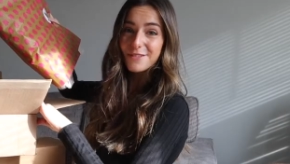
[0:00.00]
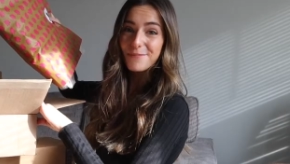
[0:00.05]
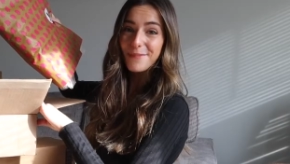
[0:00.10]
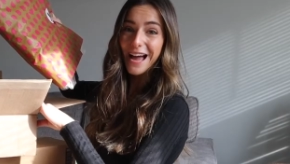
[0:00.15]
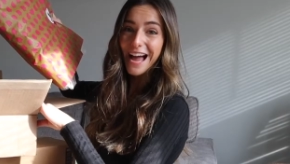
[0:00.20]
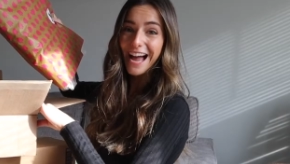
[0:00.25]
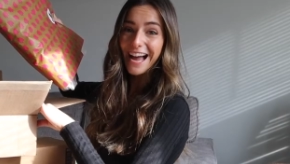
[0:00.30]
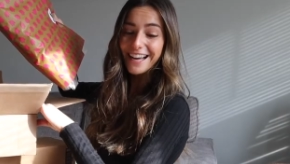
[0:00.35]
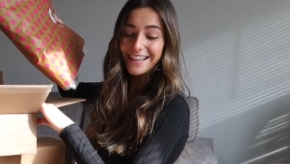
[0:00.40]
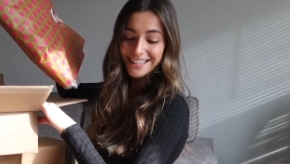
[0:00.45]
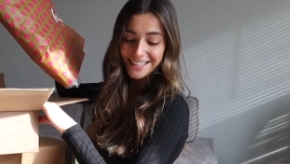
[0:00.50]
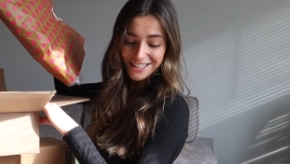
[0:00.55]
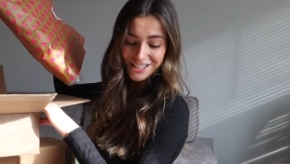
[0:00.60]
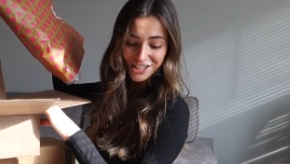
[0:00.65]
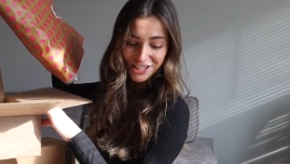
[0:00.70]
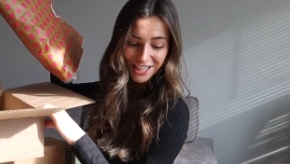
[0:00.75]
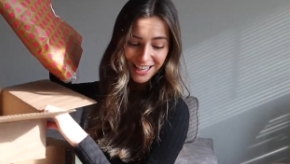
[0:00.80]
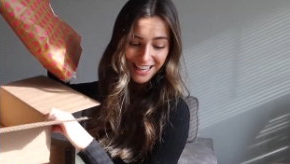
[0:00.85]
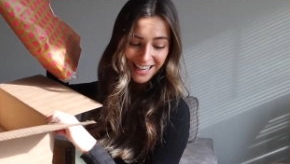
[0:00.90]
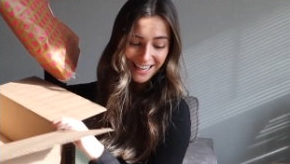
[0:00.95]
The
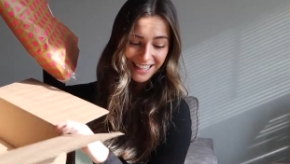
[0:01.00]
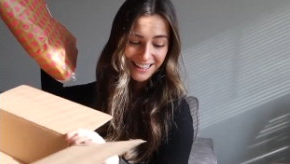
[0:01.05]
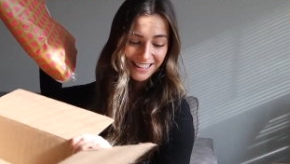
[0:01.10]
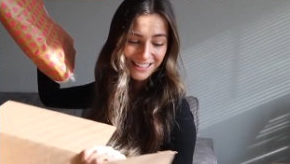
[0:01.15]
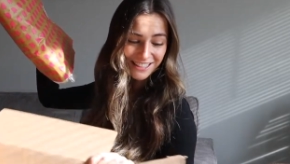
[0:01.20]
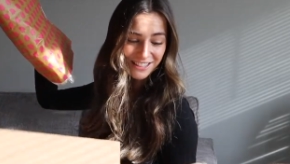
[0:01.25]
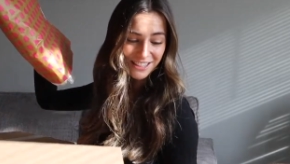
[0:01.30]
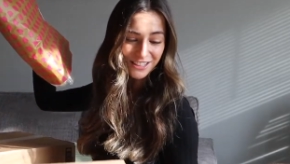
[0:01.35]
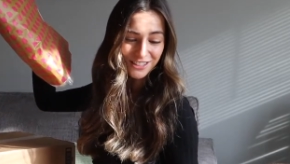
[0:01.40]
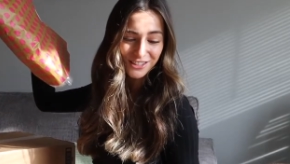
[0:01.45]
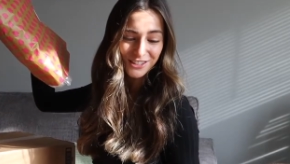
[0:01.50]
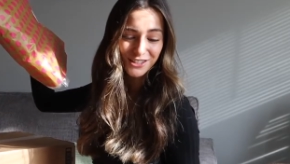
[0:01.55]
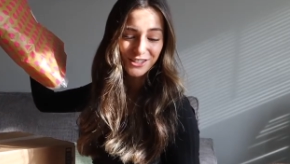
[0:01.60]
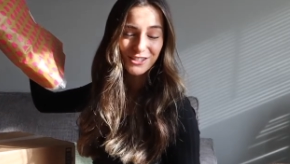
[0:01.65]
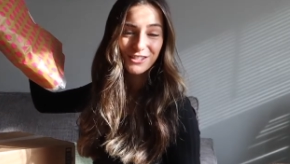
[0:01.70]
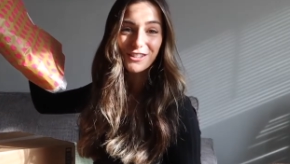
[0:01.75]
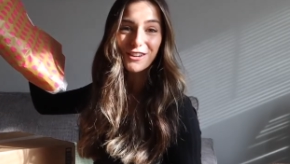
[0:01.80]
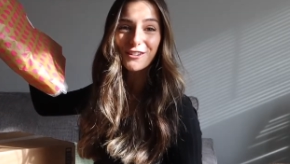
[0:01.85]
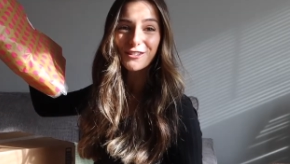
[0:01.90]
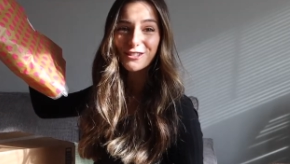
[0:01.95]
packaging, this is
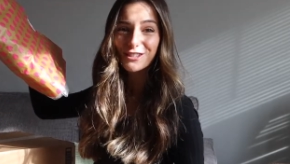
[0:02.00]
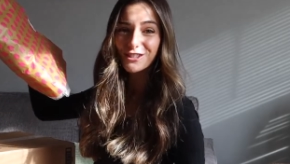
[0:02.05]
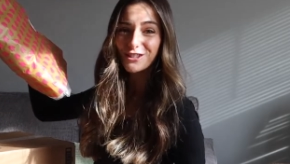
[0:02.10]
so